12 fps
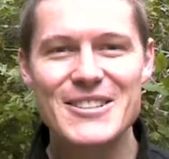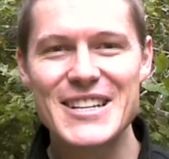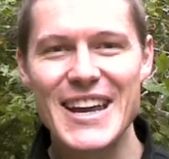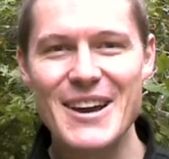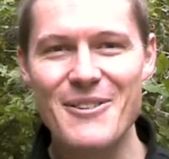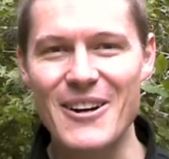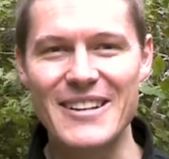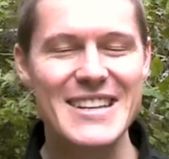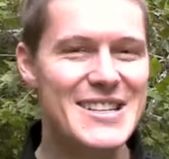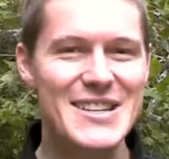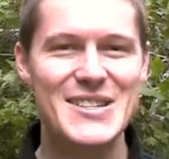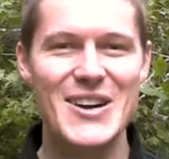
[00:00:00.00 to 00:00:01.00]
tell you what,
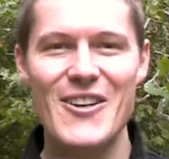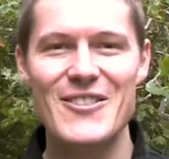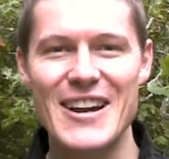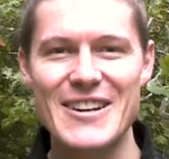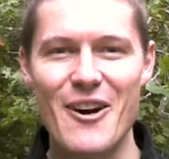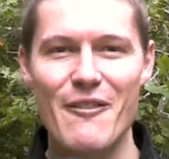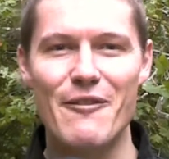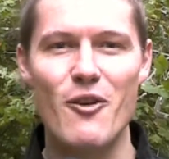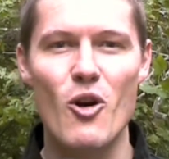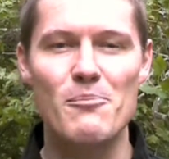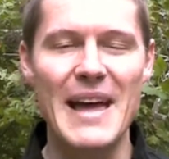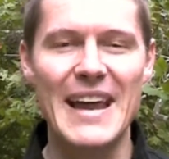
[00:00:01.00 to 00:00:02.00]
this is Andre Knott
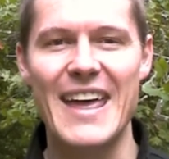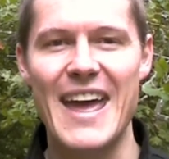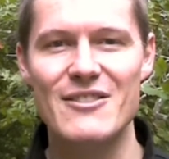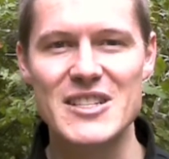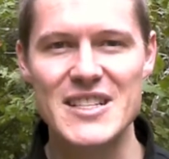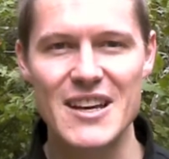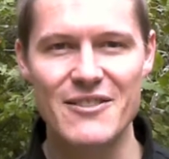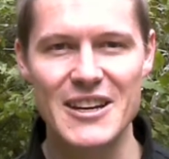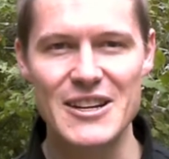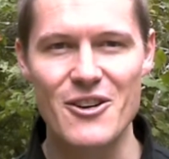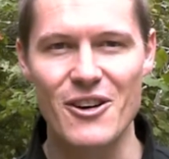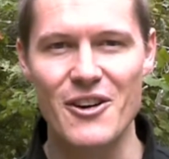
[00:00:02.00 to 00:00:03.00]
for
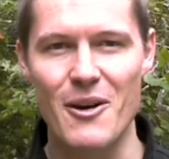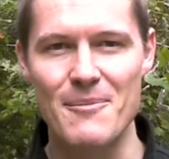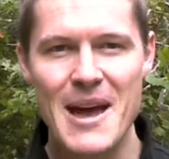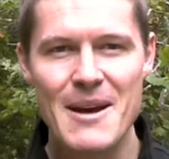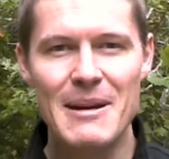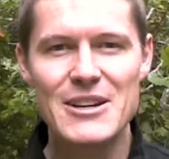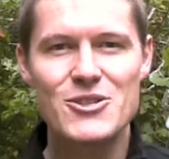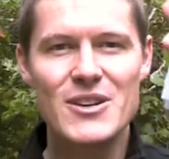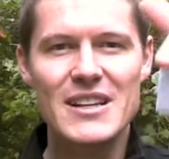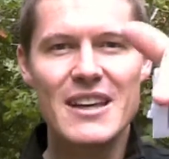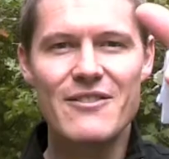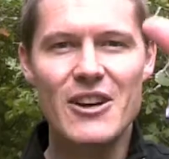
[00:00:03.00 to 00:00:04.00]
blankcanvastv.com. Make sure
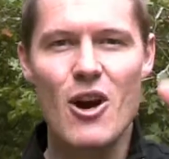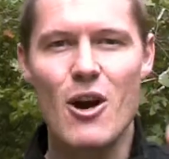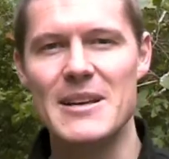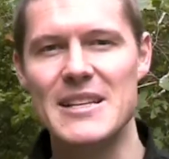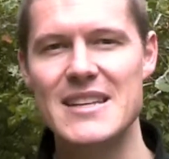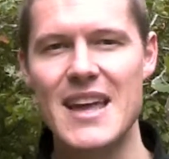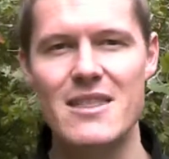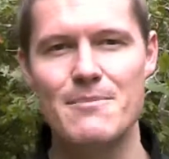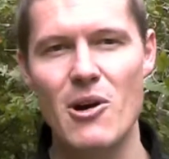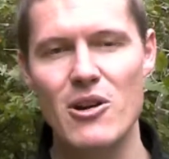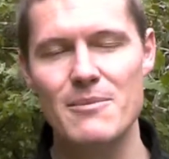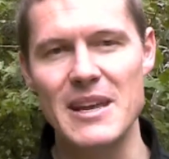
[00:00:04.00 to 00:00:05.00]
you leave your comments down the
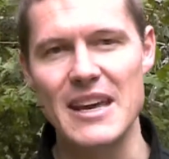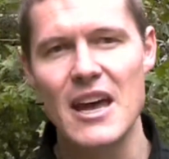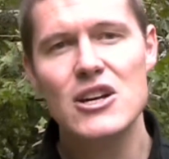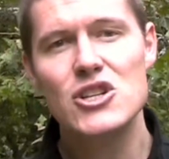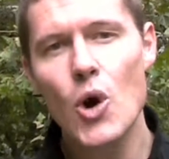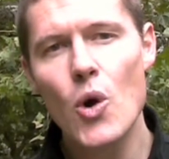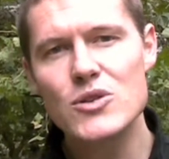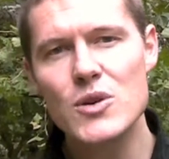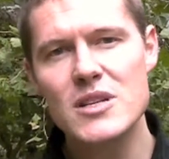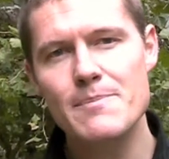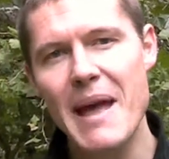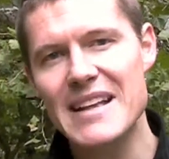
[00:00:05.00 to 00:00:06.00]
bottom here. Talk to
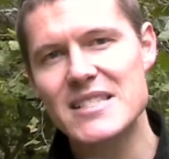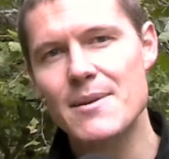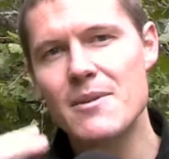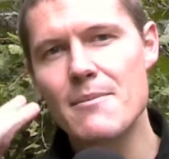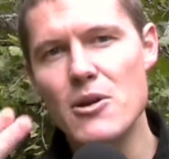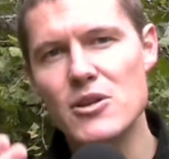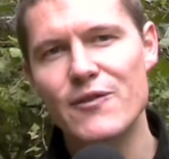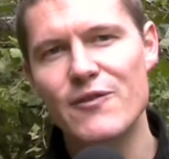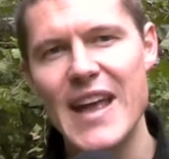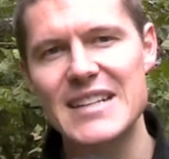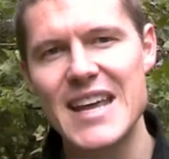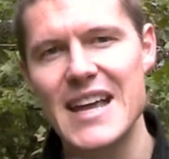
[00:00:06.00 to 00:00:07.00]
us about some of the most
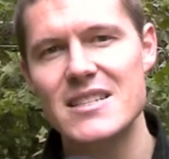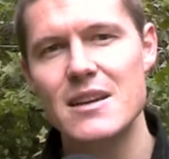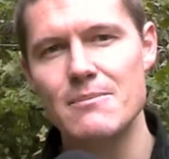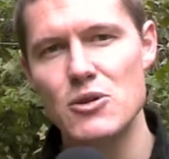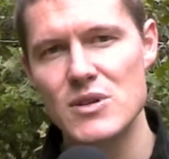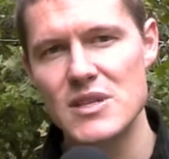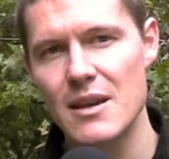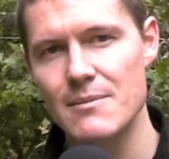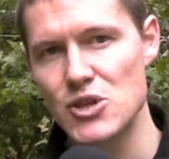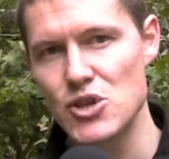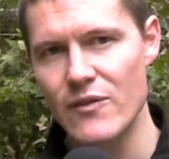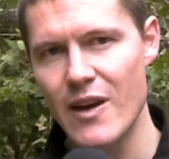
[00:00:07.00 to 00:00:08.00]
fantastic
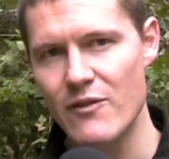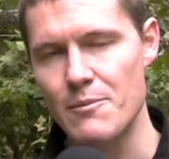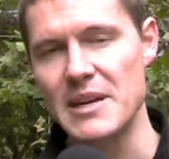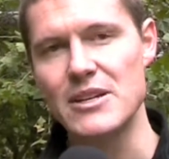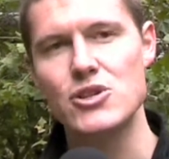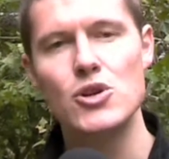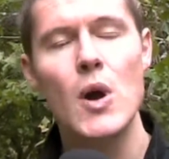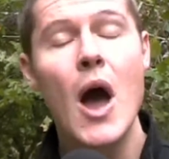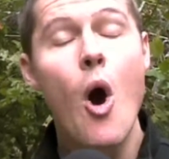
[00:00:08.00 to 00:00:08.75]
museums you've ever been to,